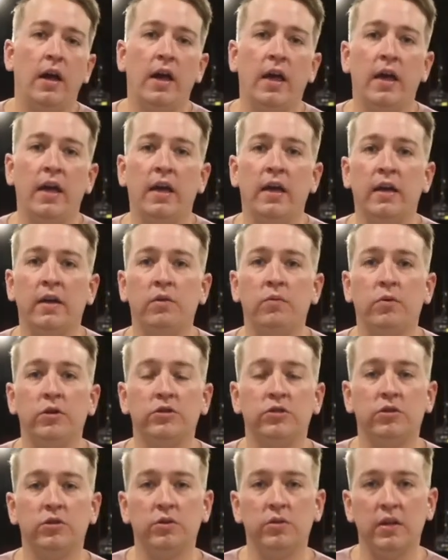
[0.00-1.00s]
And
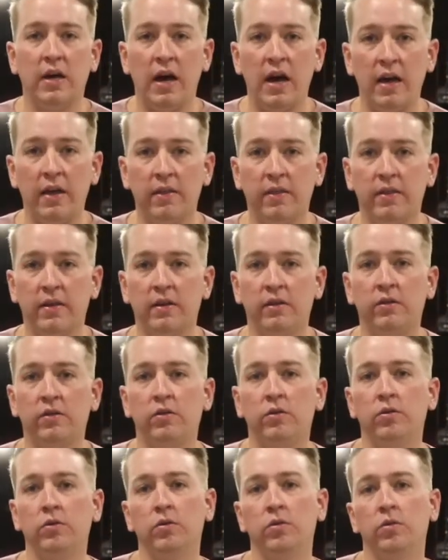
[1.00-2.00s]
once you do that, then
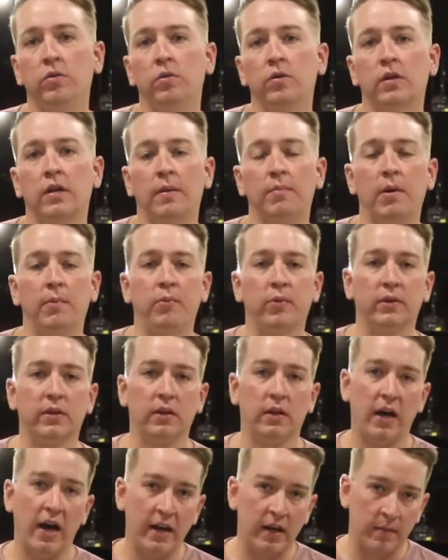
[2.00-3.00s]
you come up with a
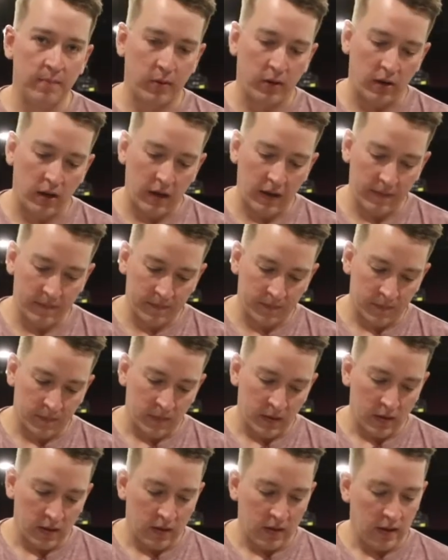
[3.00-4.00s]
lighting plot,
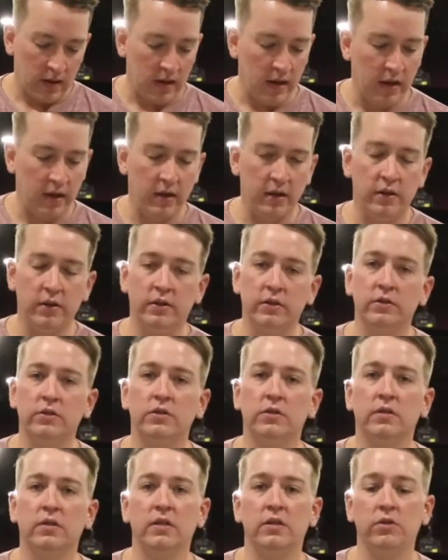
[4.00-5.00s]
and
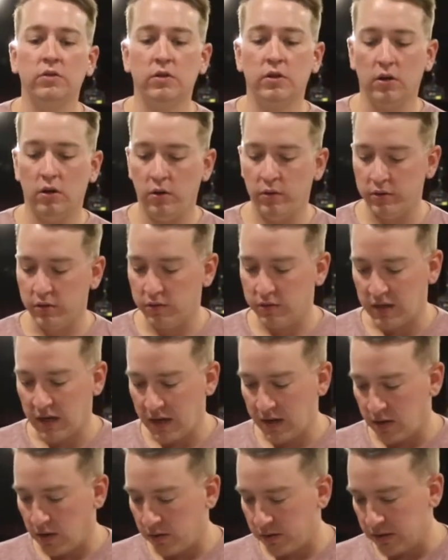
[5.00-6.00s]
then you go and you
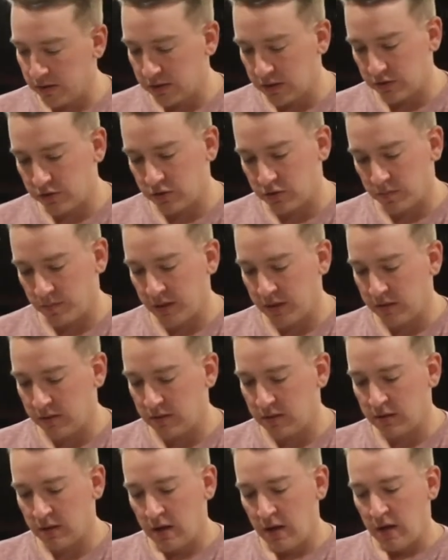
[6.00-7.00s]
take all these
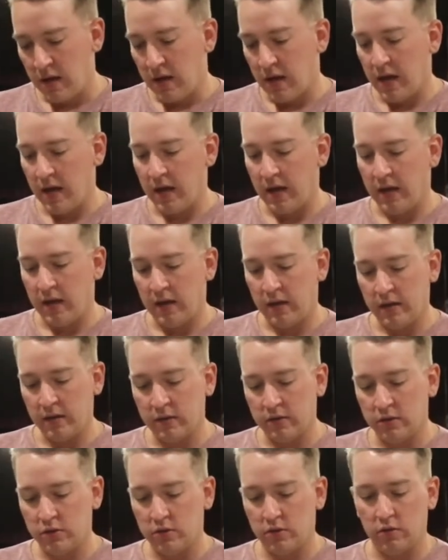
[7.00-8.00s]
instruments and
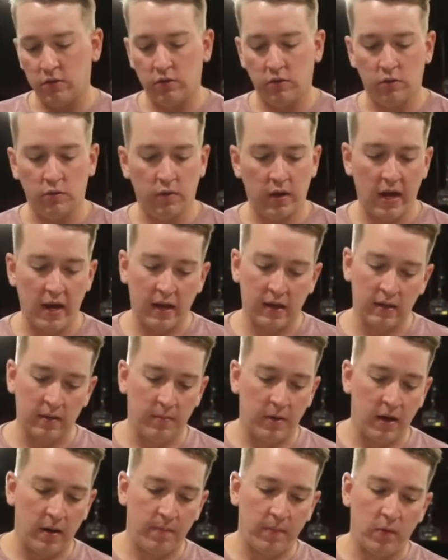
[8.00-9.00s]
you hang
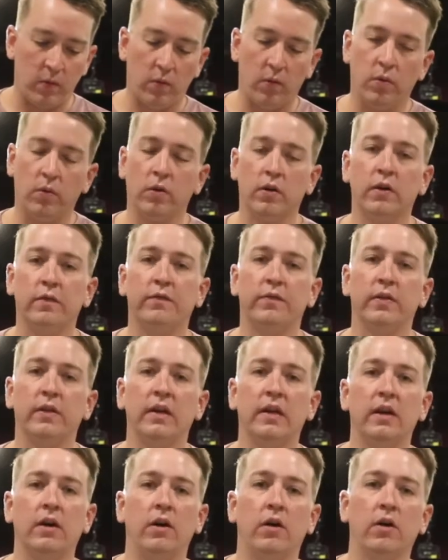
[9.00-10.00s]
them up, or if
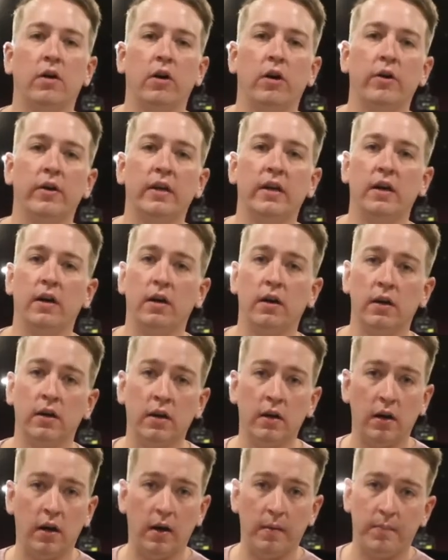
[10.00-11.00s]
they are already hung
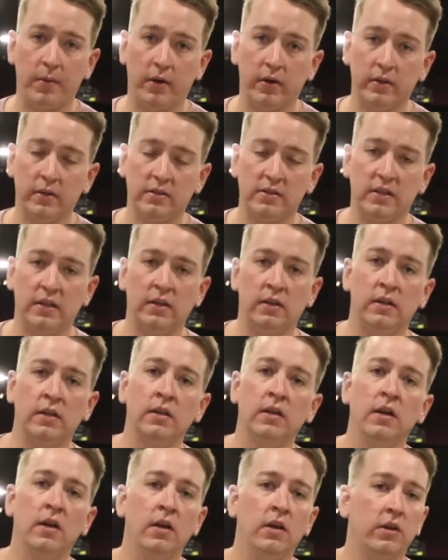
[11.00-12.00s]
up on the ceiling,
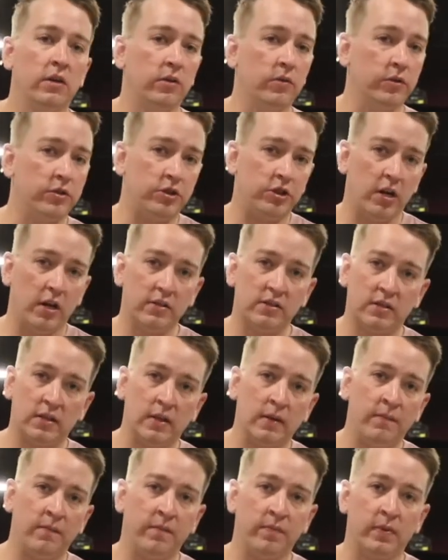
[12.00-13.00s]
you adjust
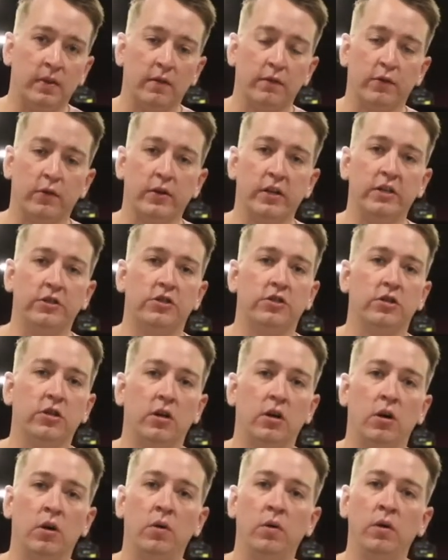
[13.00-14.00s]
them for each
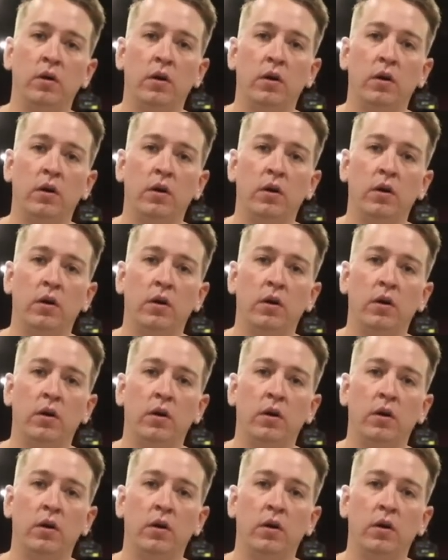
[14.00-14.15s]
show.